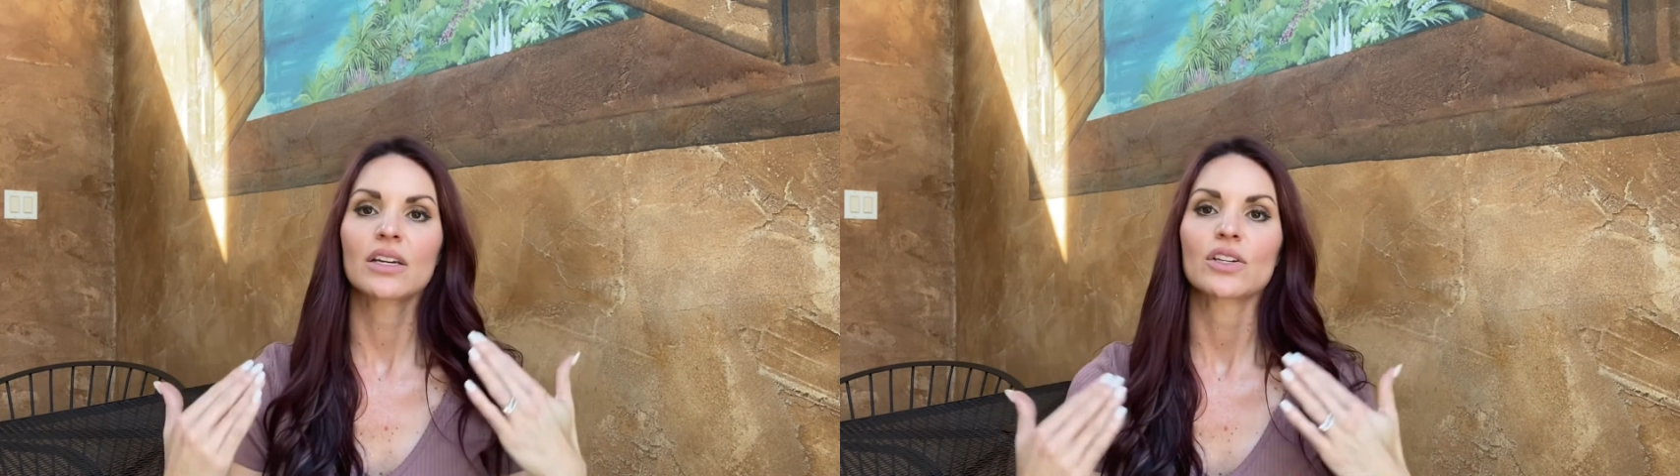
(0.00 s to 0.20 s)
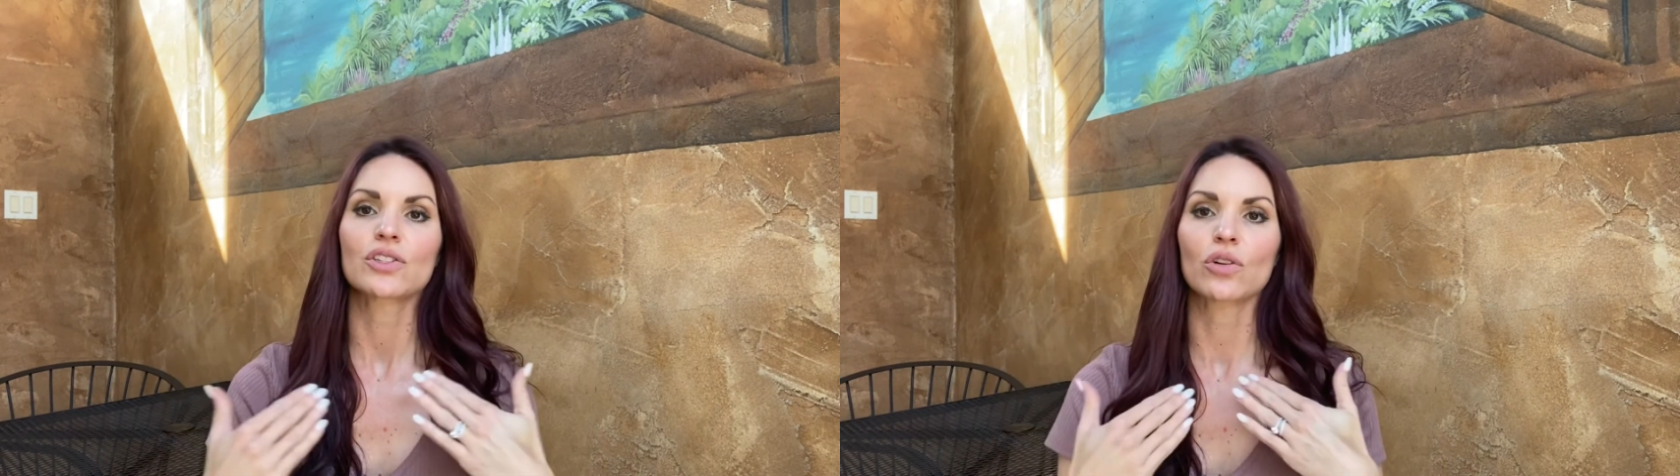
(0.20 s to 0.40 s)

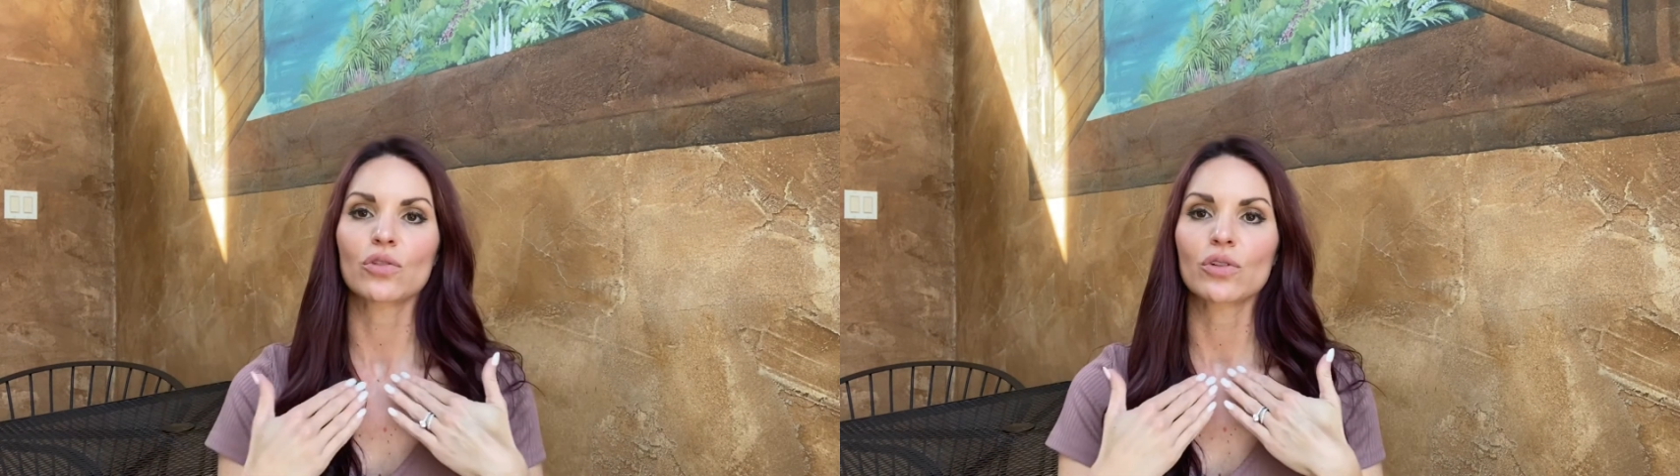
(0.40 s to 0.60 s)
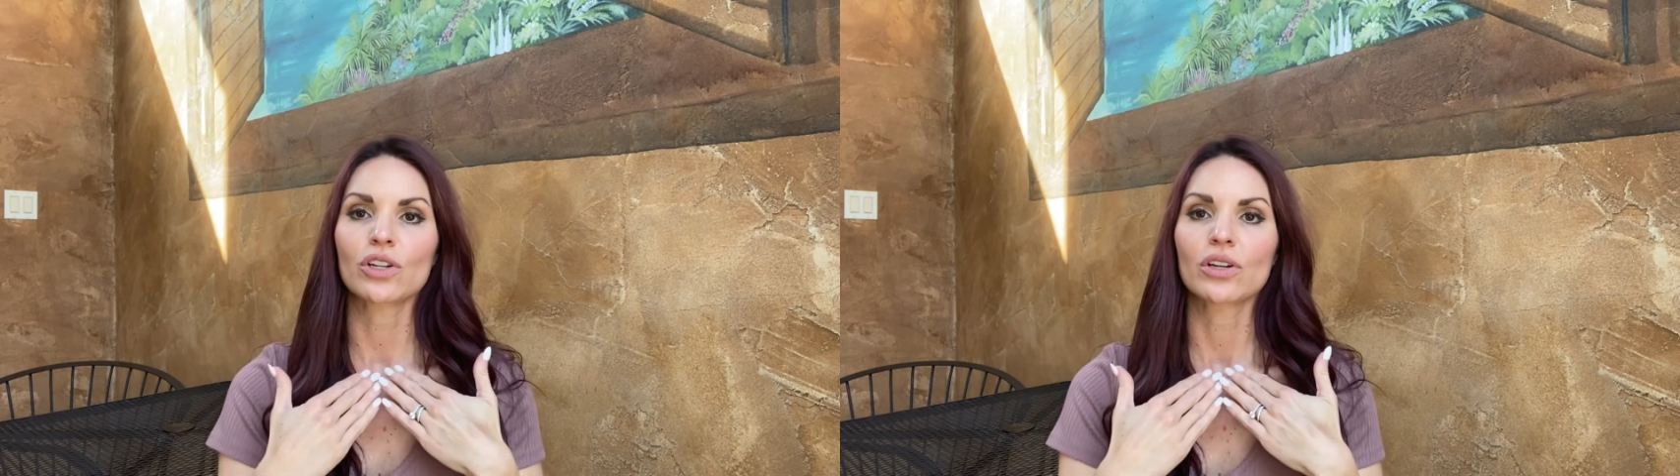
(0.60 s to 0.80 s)

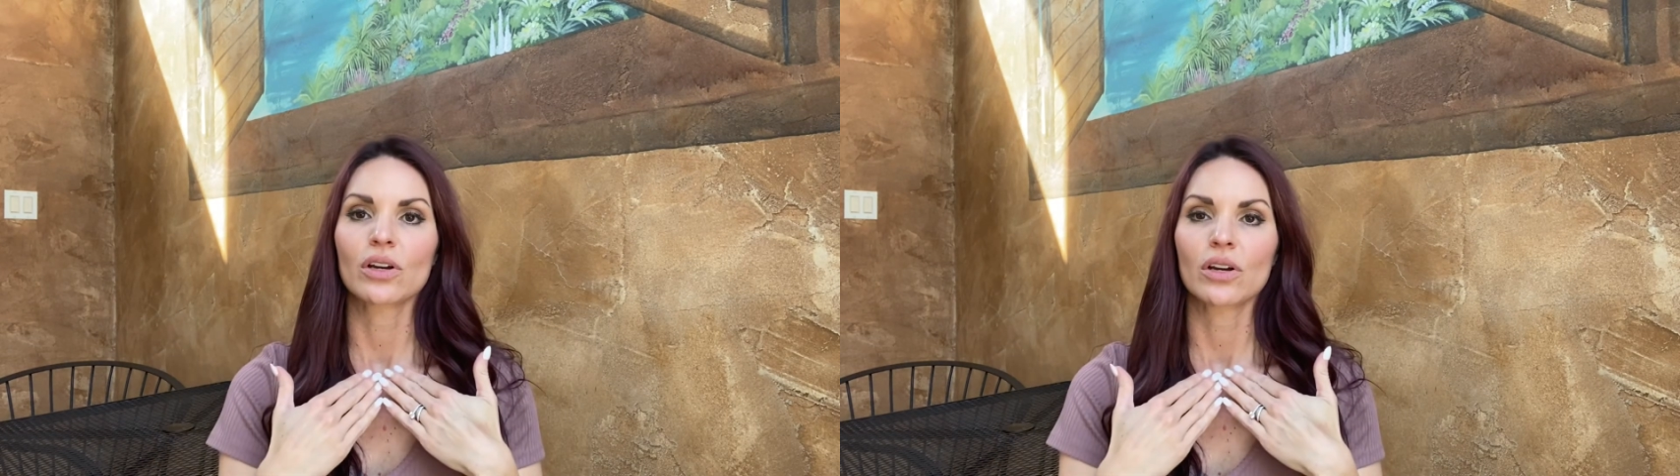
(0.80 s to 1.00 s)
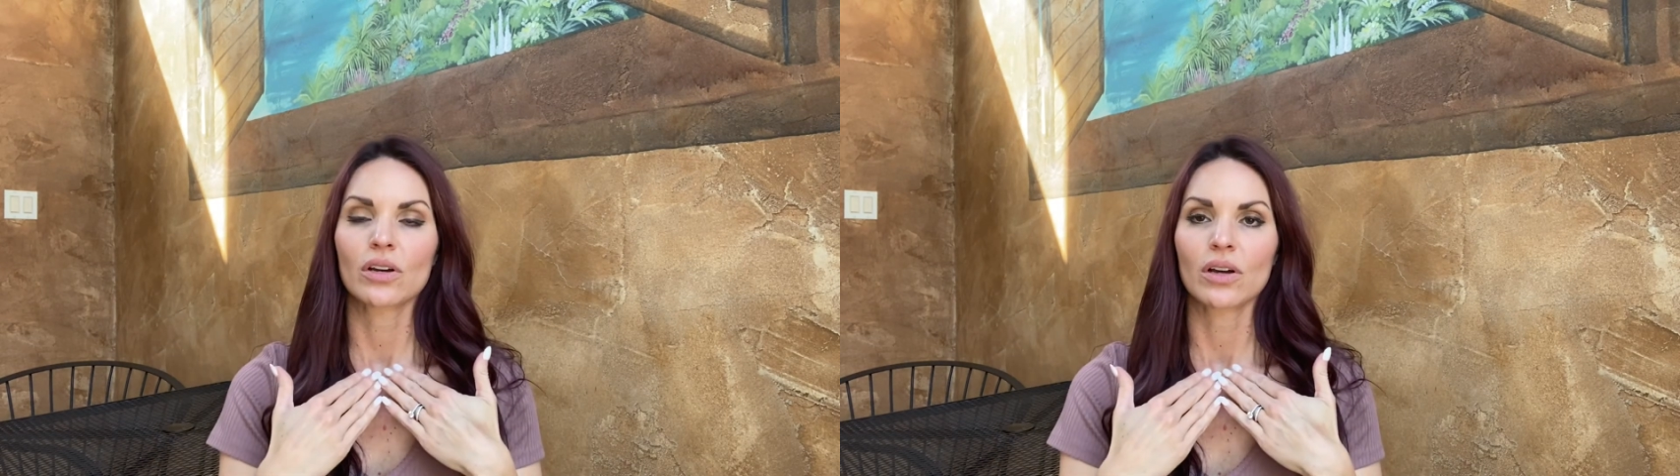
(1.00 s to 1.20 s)
So
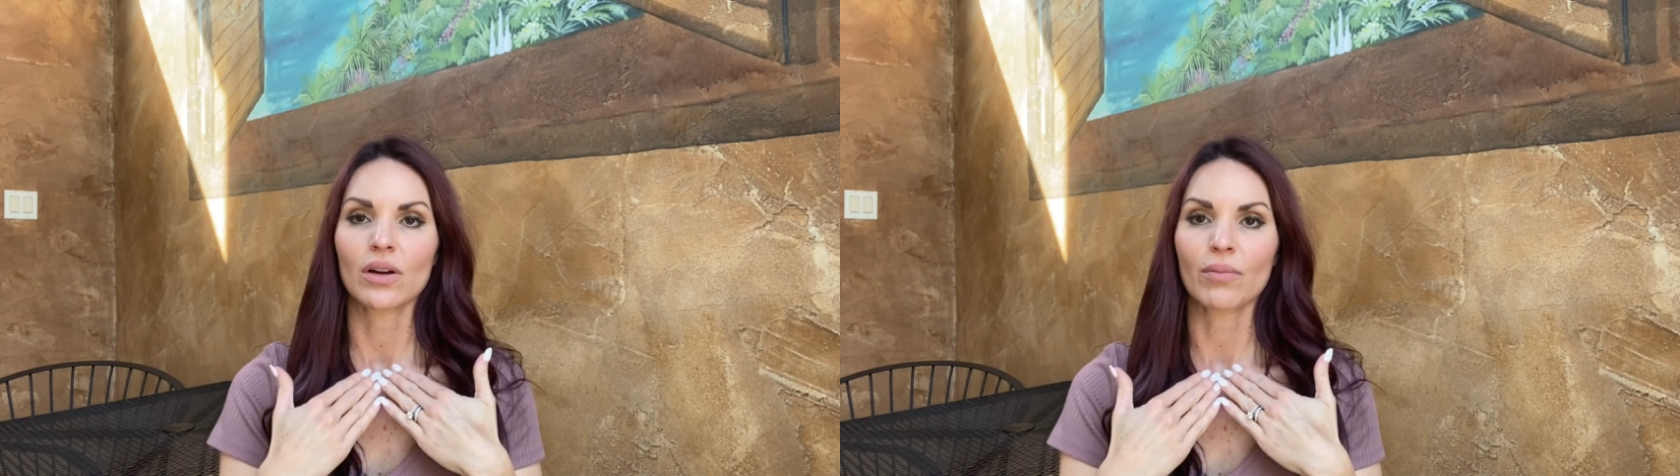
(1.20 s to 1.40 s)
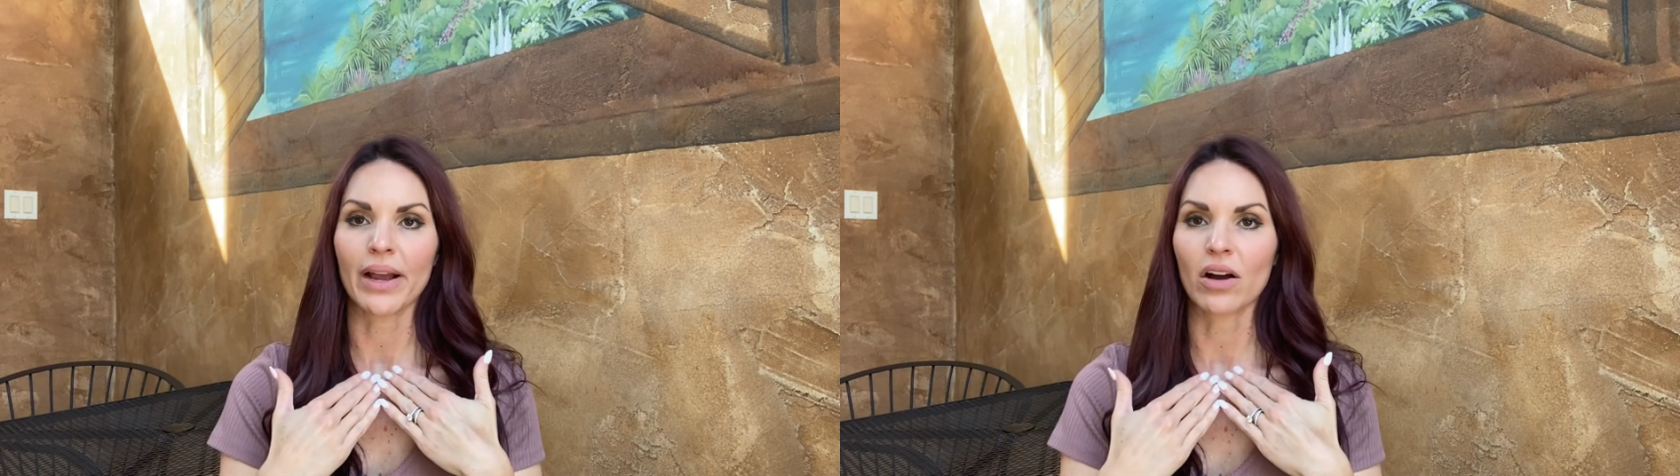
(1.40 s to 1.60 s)

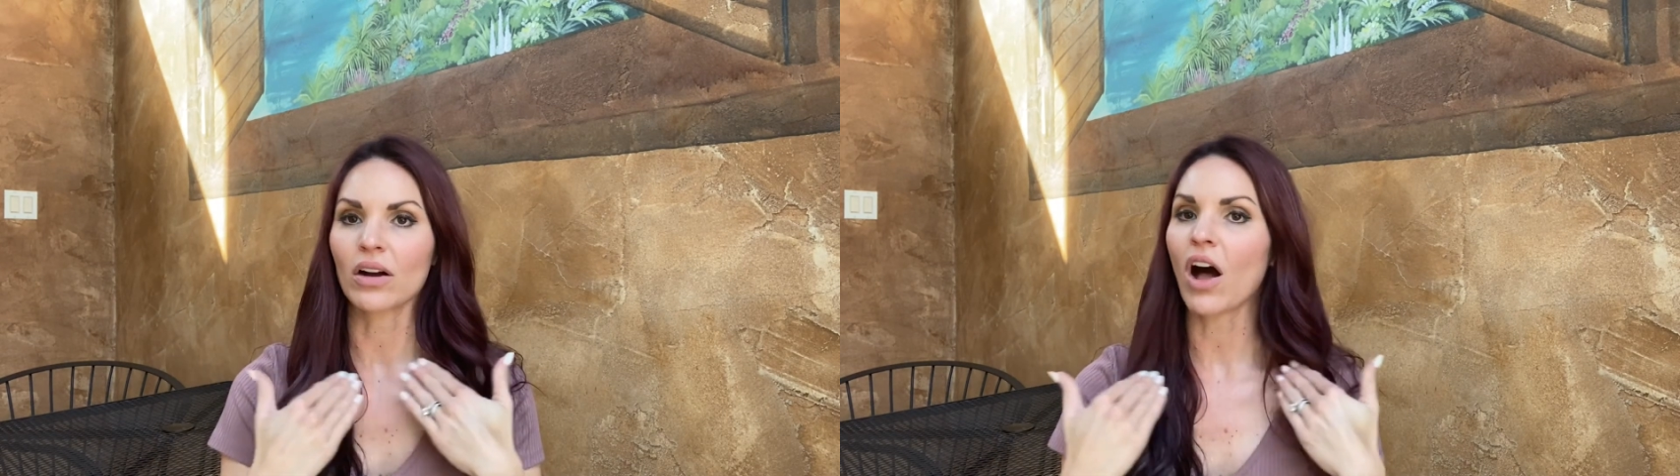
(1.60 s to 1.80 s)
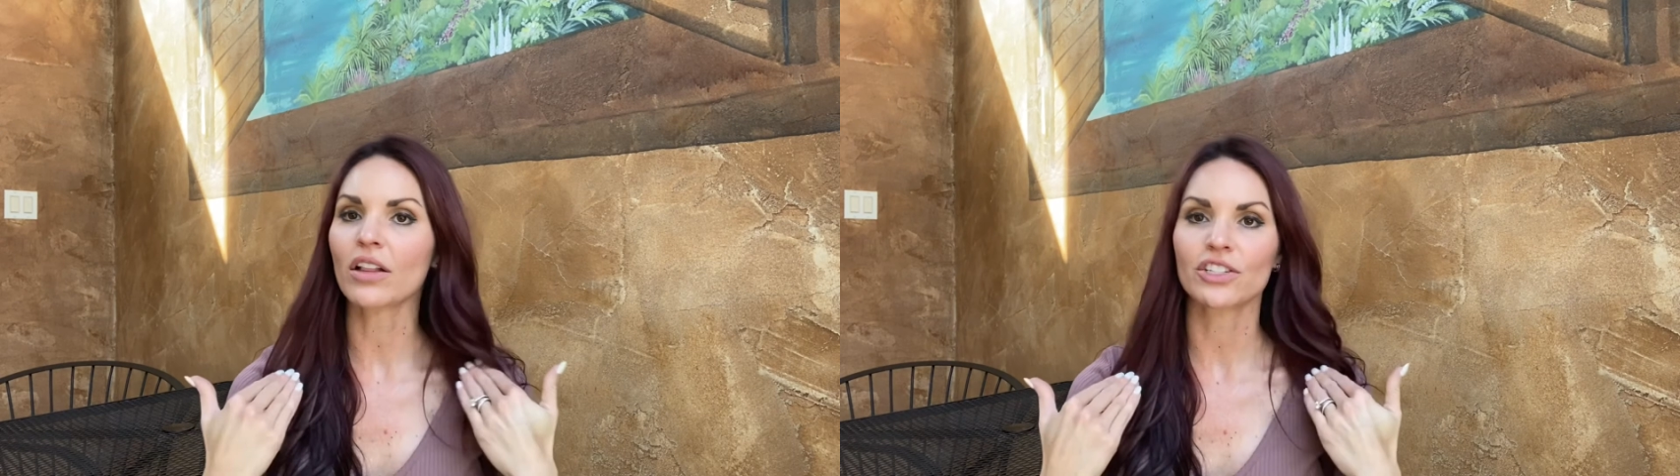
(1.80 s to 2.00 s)
my
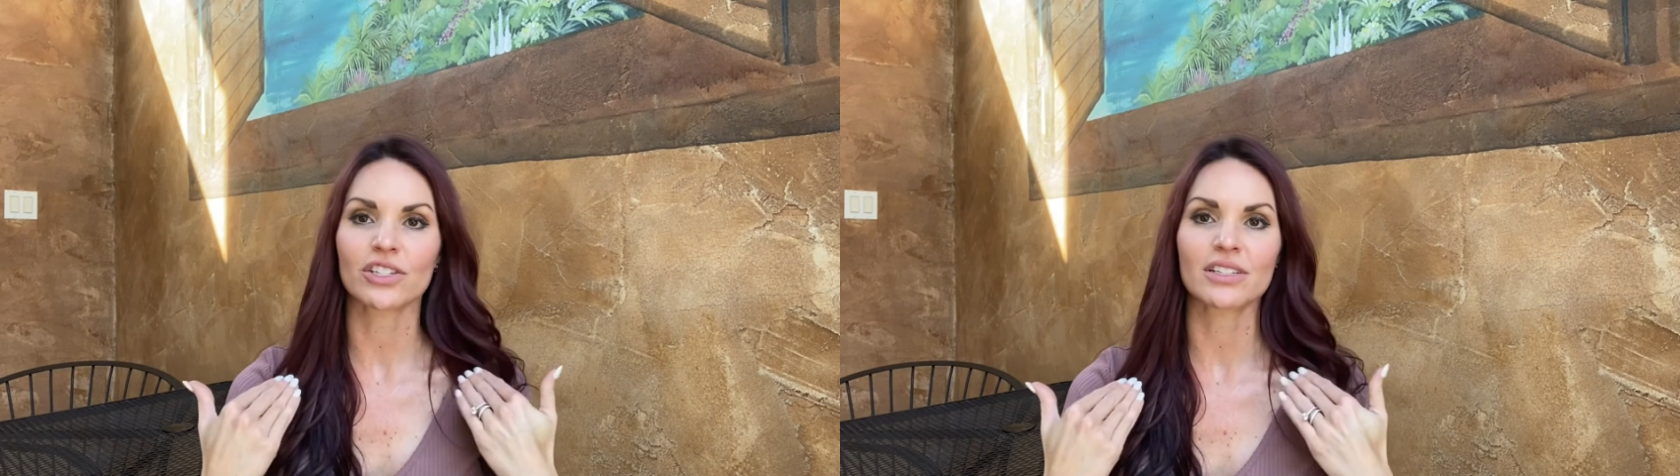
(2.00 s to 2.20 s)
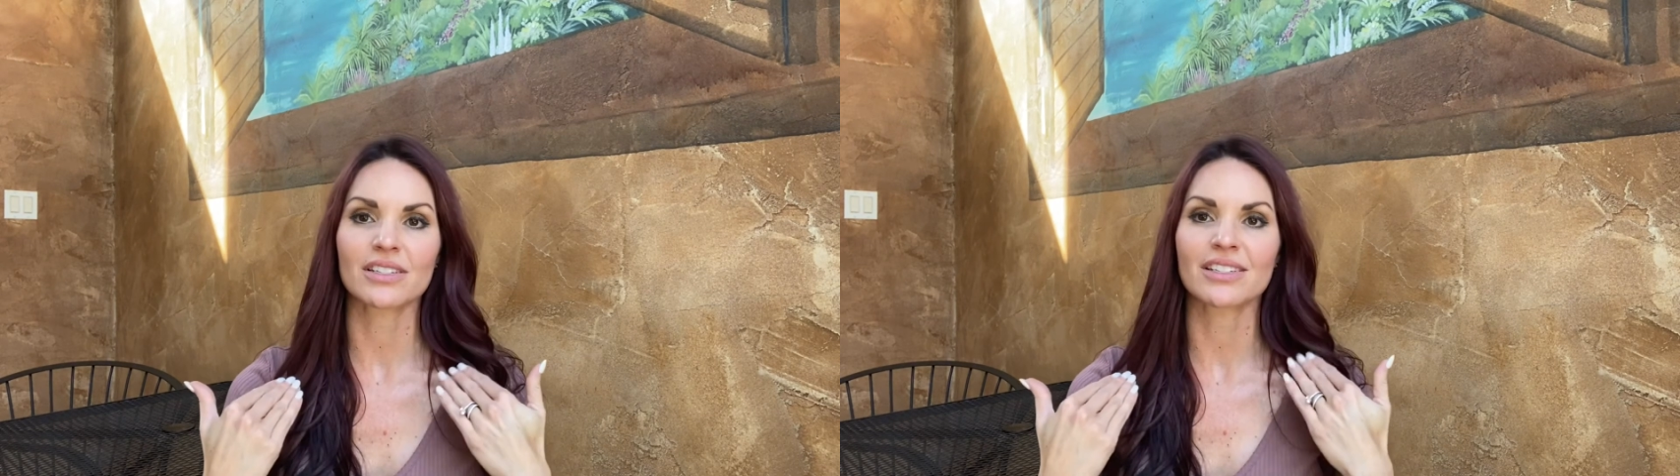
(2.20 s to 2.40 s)
oncologist